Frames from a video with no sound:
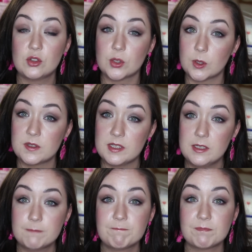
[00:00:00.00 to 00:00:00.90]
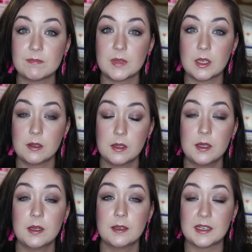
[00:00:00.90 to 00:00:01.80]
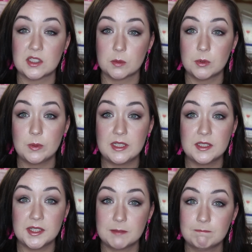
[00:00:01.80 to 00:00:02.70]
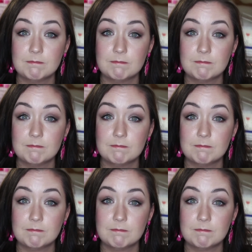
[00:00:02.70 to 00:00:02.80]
30, next couple of weeks,